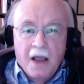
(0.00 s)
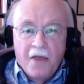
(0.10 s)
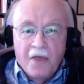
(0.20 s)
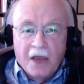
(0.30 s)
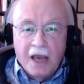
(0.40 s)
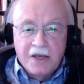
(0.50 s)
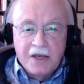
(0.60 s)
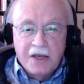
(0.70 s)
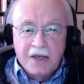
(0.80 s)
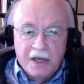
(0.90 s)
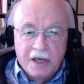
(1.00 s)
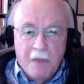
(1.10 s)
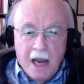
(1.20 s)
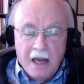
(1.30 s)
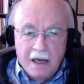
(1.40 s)
the case is
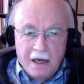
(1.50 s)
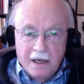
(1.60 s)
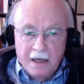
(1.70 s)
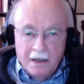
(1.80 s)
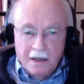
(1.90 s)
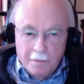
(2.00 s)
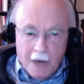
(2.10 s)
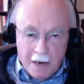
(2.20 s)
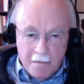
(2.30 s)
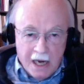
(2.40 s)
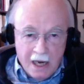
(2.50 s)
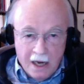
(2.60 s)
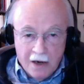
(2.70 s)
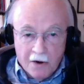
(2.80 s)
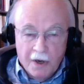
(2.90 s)
made by me
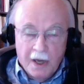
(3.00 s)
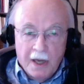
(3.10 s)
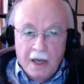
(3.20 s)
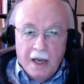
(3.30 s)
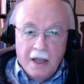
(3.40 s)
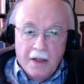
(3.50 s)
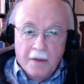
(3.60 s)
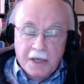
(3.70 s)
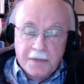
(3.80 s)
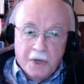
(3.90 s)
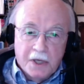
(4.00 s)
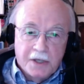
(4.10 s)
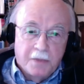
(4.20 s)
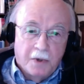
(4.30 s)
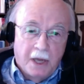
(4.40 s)
here in the best
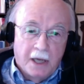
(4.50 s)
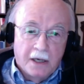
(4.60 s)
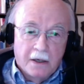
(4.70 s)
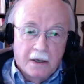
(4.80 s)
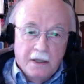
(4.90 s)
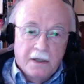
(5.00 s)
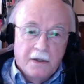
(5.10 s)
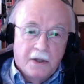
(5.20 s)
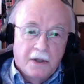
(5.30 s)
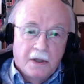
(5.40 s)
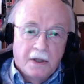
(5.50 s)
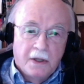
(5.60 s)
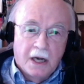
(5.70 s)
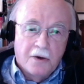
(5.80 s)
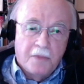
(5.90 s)
possible manner
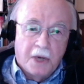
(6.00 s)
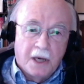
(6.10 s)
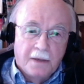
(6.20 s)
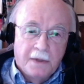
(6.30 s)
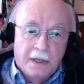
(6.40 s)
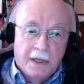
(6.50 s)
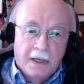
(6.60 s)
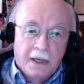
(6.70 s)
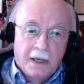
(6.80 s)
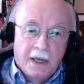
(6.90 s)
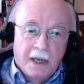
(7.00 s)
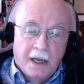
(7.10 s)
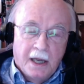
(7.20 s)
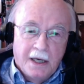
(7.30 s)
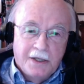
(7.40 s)
that it could be.
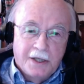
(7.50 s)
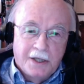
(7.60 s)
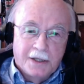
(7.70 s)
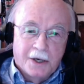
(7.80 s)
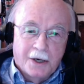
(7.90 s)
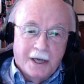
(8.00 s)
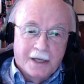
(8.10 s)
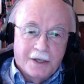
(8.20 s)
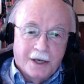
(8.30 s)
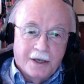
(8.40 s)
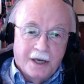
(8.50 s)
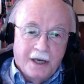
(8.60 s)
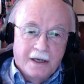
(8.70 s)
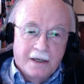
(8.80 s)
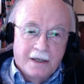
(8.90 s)
And he says
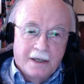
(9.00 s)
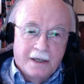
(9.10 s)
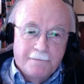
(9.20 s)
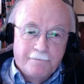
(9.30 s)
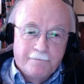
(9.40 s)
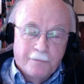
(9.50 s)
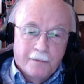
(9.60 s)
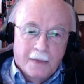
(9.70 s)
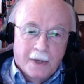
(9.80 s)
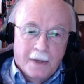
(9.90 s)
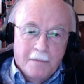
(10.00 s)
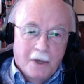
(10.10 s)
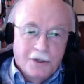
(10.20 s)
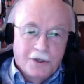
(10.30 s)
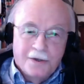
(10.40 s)
sarcastically, um,
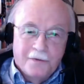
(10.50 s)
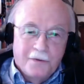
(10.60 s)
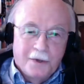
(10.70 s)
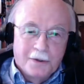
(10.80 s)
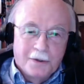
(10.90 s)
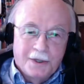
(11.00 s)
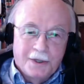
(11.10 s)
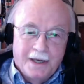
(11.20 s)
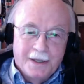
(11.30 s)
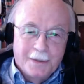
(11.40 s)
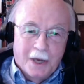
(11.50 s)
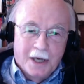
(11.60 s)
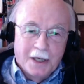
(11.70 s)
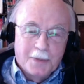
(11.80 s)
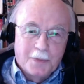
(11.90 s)
most of those
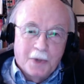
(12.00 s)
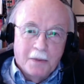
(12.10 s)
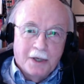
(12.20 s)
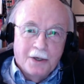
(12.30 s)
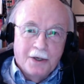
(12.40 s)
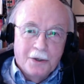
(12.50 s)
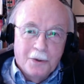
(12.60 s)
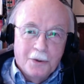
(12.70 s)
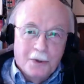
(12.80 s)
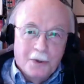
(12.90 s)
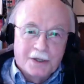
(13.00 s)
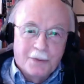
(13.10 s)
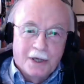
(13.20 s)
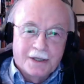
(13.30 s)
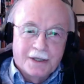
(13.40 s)
Ismailis probably couldn't do it as
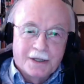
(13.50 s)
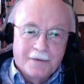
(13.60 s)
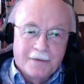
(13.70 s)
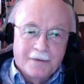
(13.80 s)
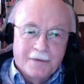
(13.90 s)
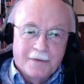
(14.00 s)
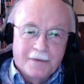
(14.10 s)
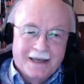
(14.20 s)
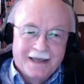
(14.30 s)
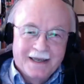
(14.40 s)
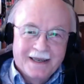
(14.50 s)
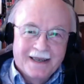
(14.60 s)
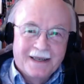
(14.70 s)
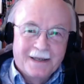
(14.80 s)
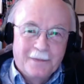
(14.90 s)
well as I've done it.
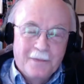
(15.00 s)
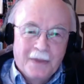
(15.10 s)
Um,